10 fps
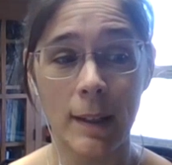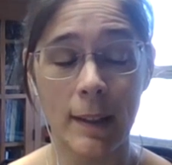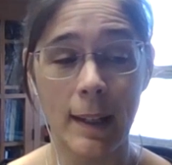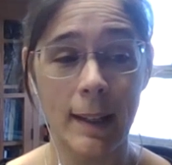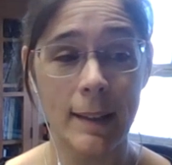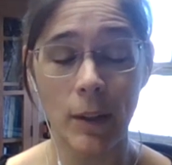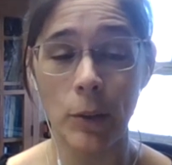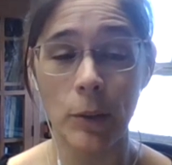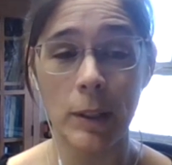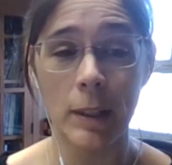hit
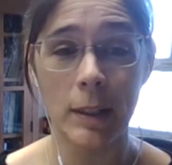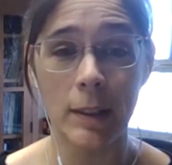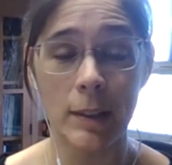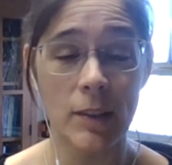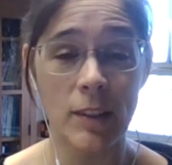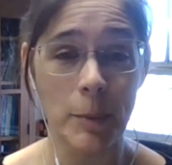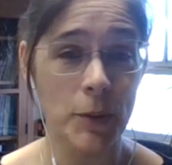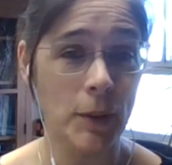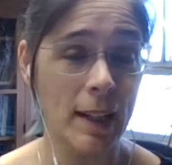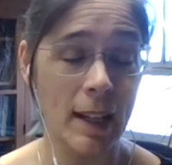all the
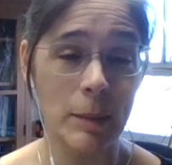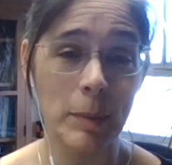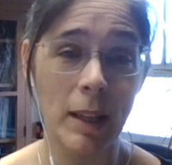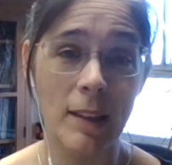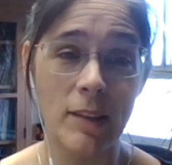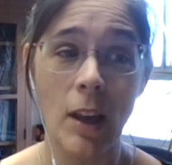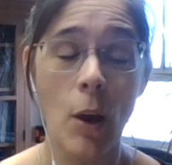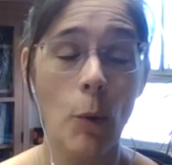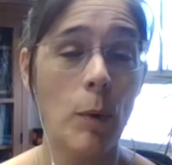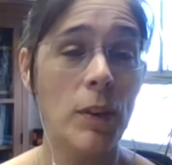substrate and the plants
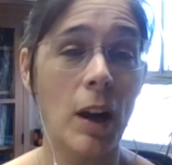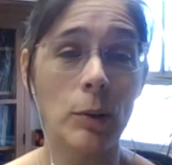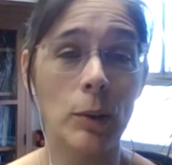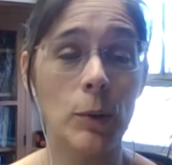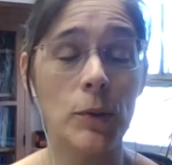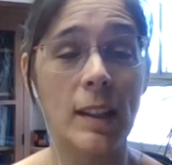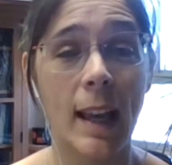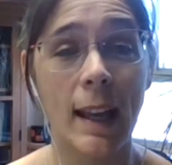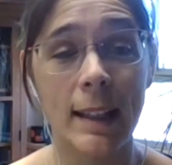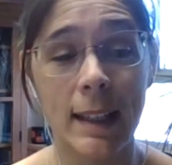without
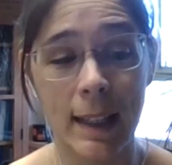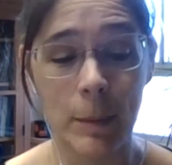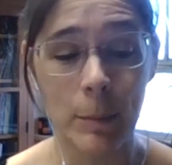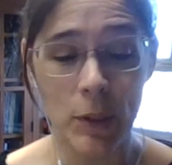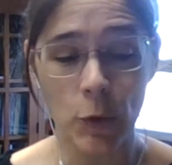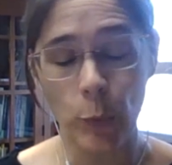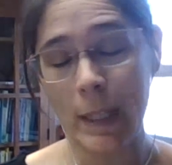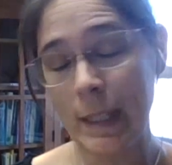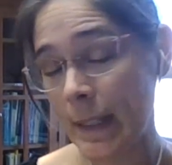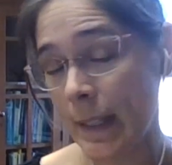losing any in
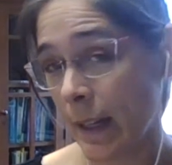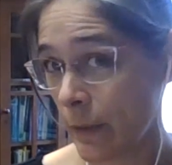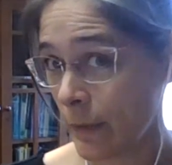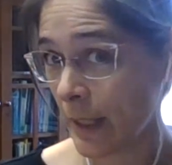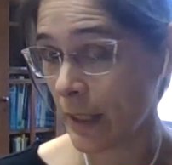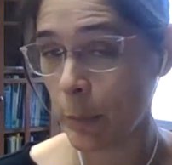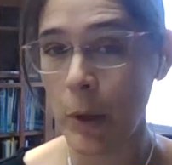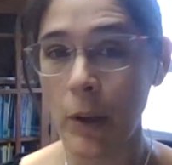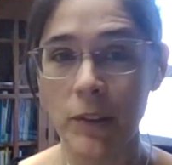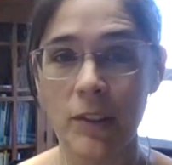between, kind of like the
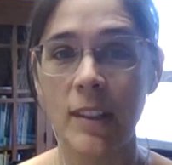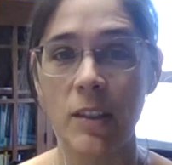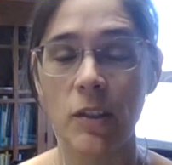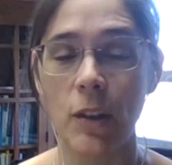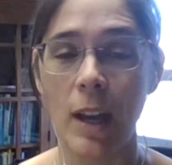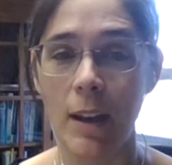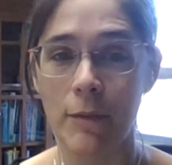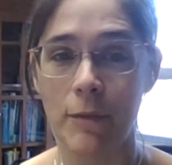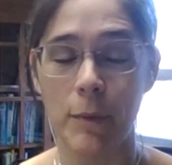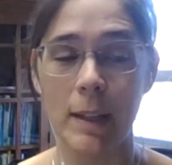pots as you
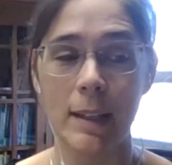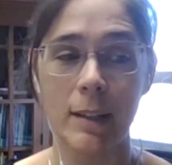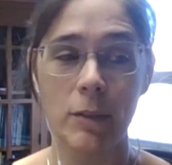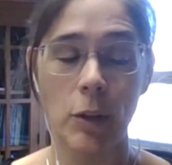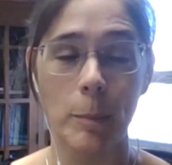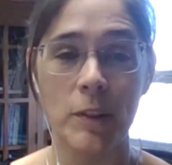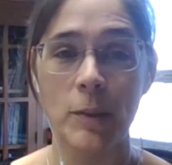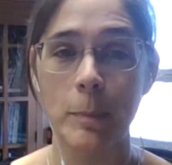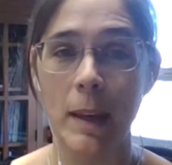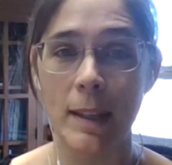have when the crop is
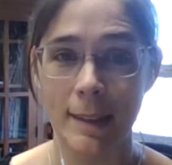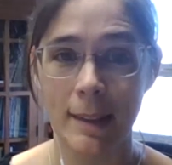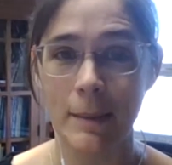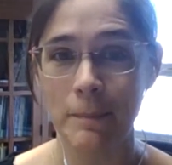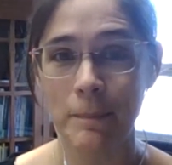spaced.